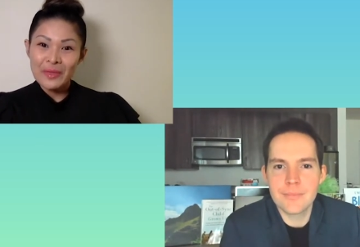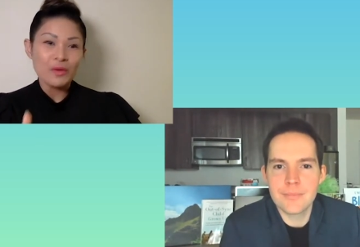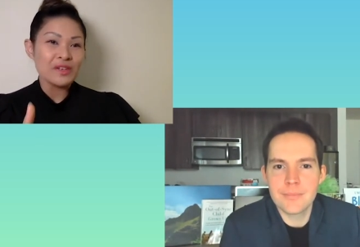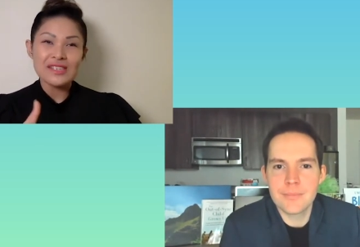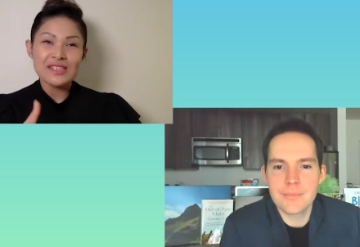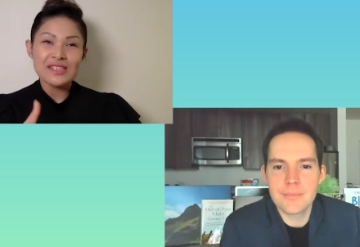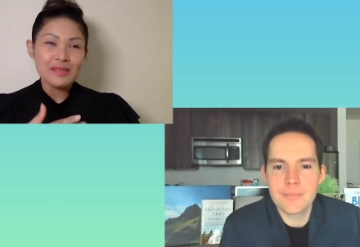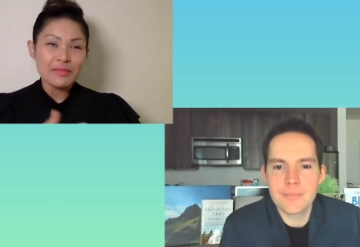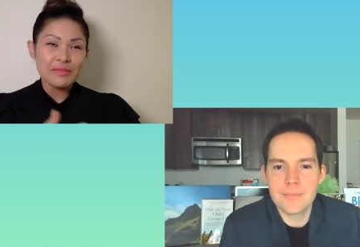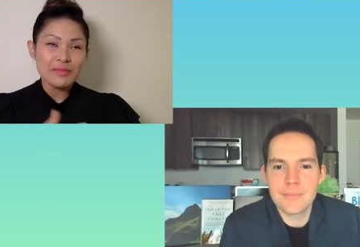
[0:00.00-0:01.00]
Speaker 1: or is this
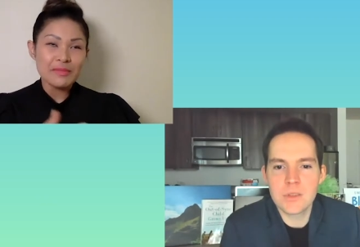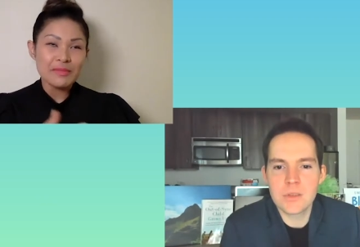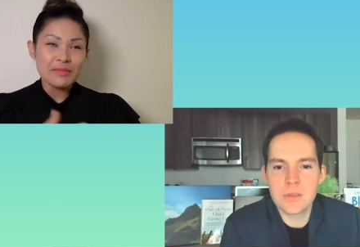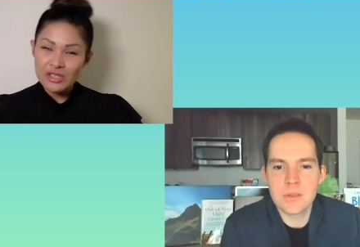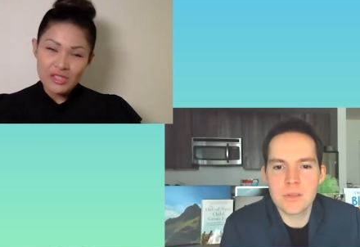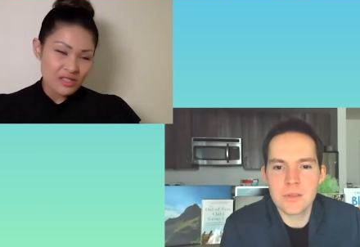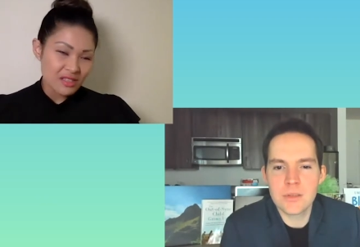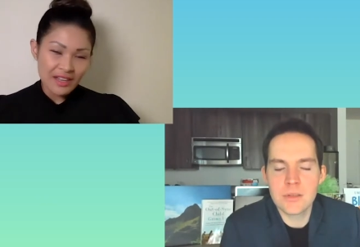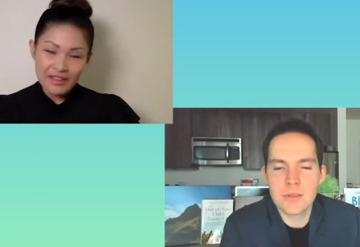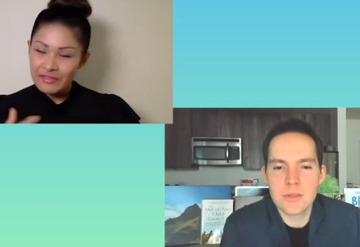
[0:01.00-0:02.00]
something that you just
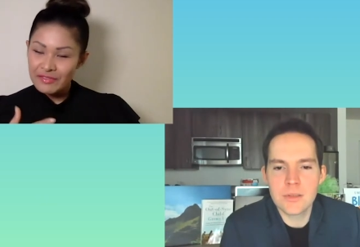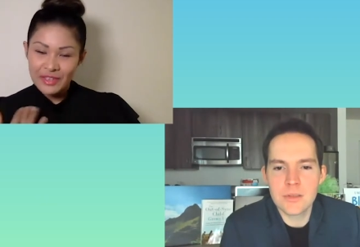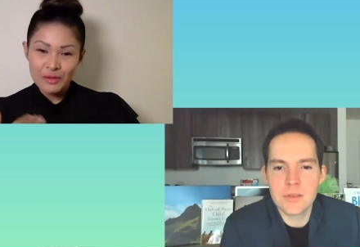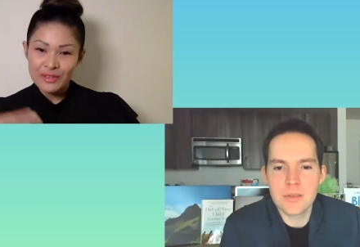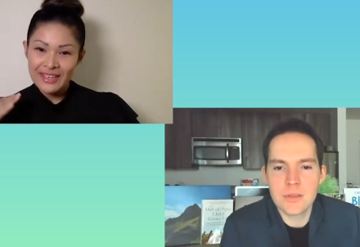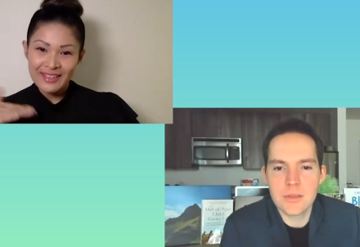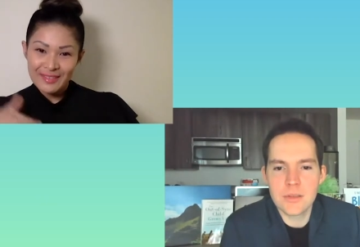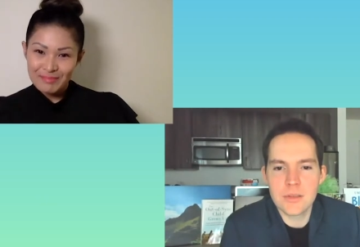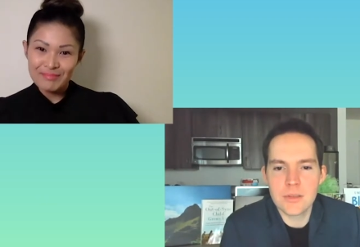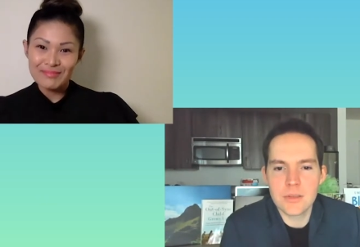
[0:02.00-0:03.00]
kind of you know like
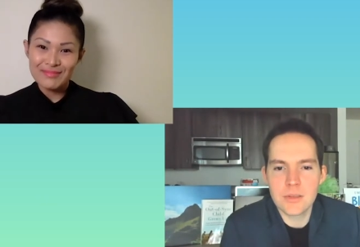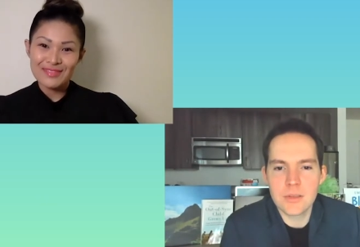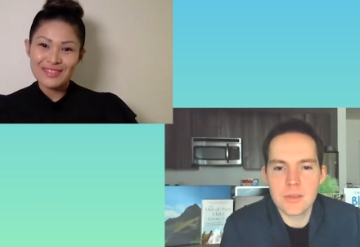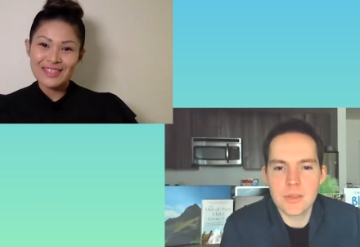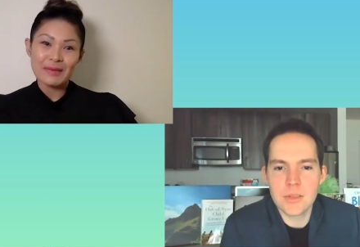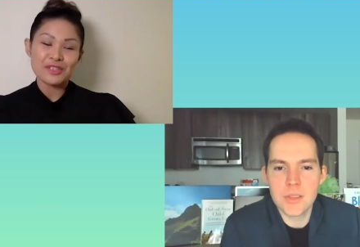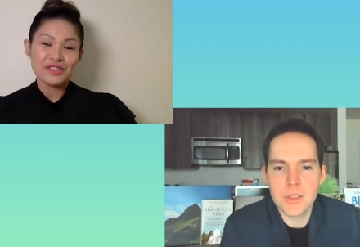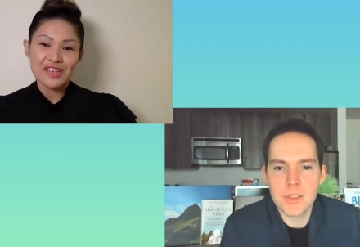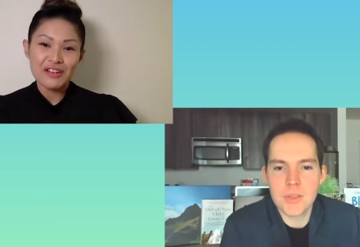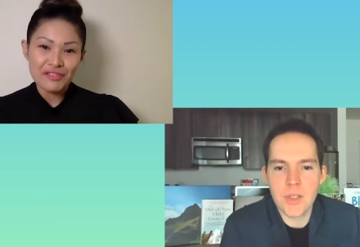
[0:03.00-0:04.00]
kept to
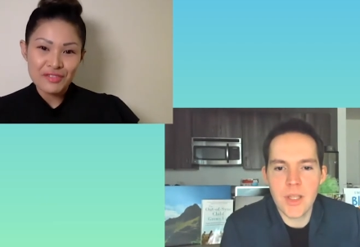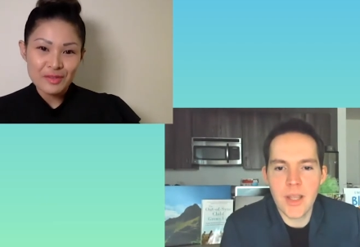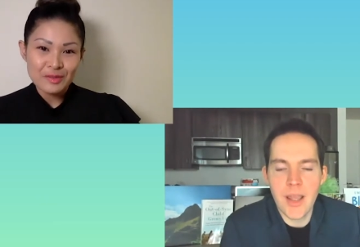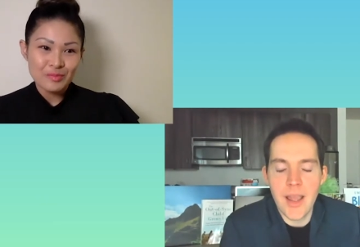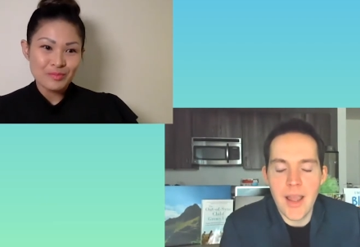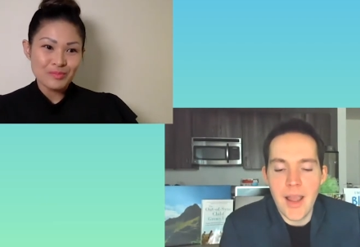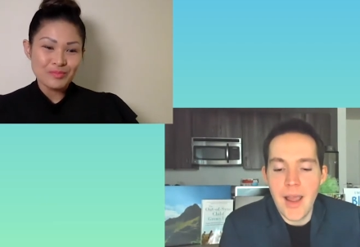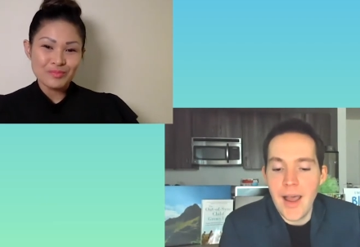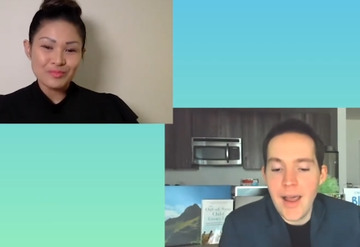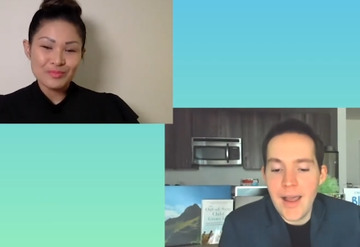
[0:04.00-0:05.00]
yourself
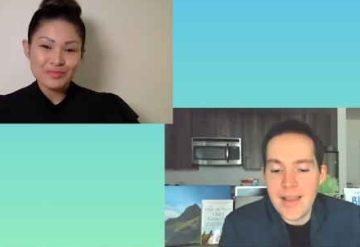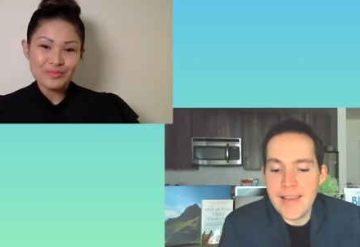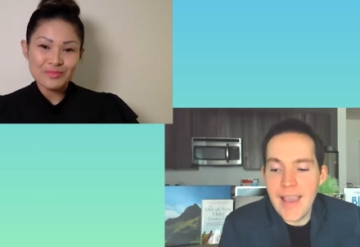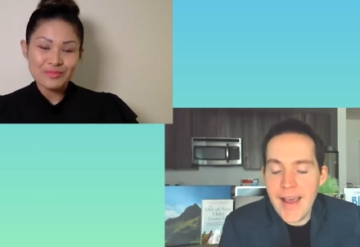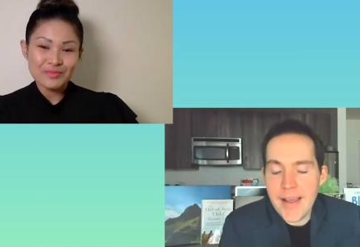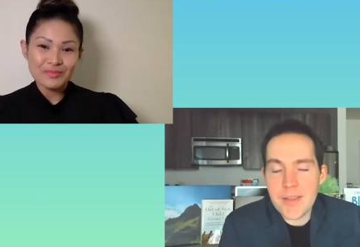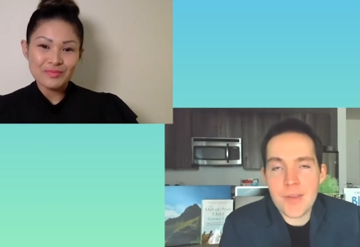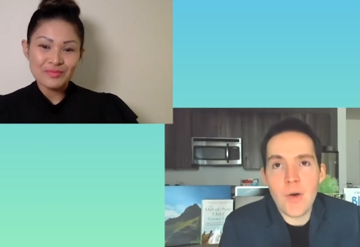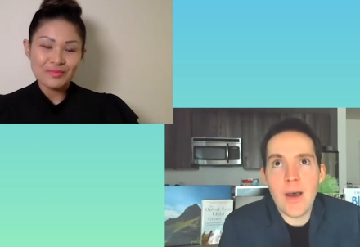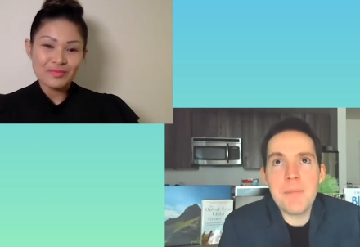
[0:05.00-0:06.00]
Speaker 2: yeah,
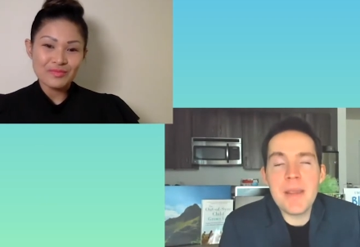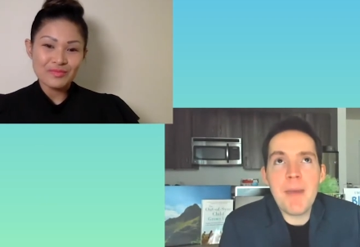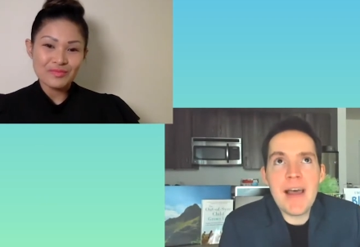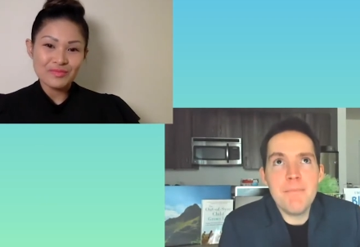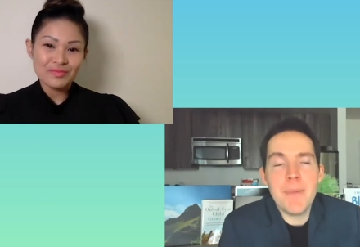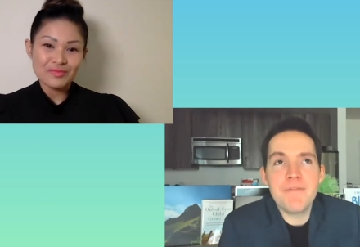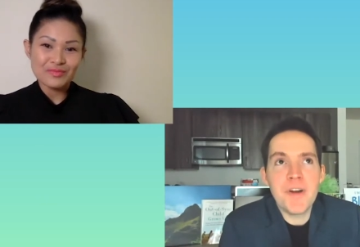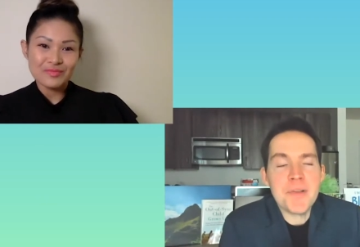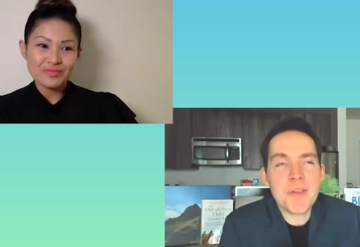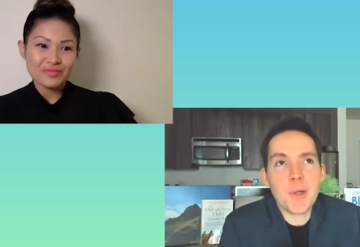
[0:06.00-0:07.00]
so I mean, my my
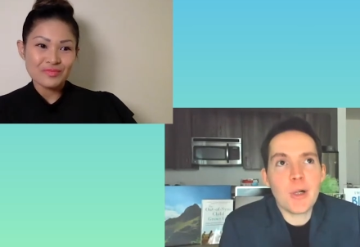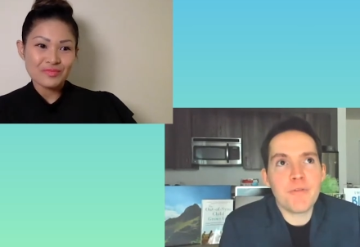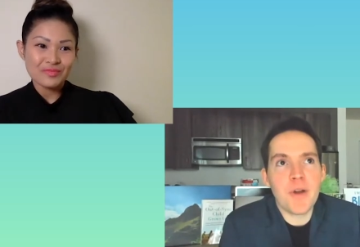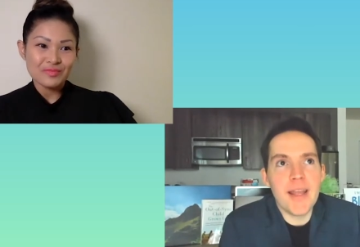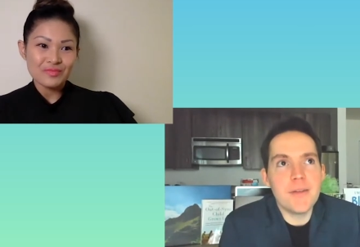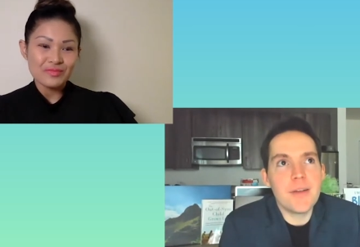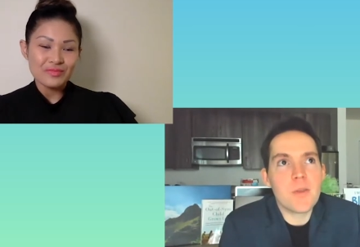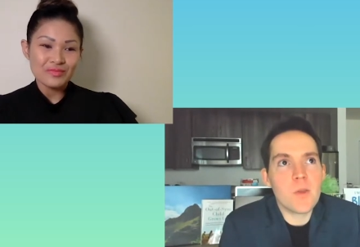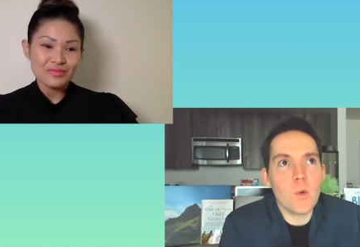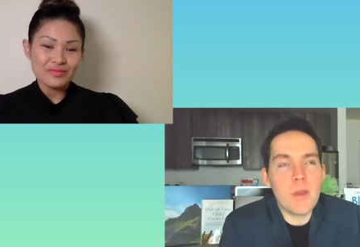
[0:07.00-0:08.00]
first girlfriend.
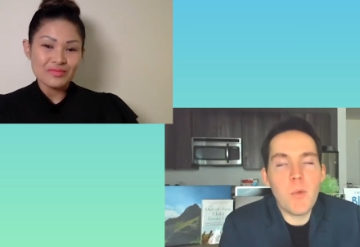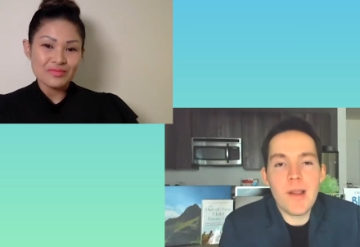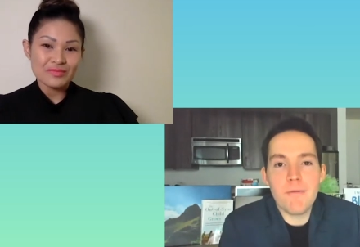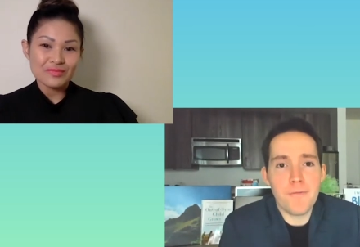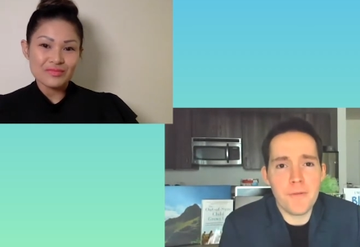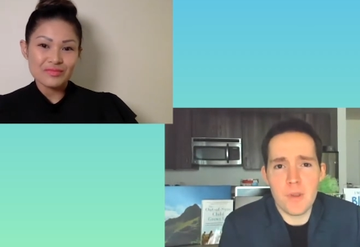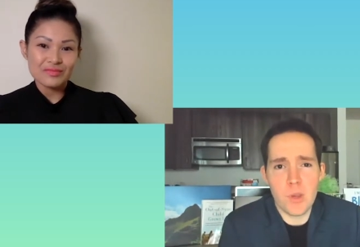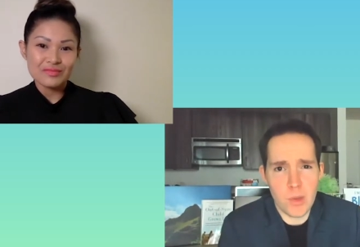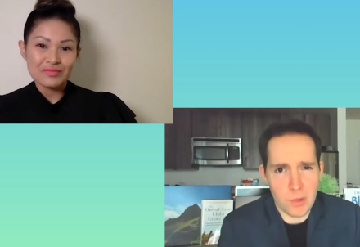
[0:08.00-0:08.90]
So we went to a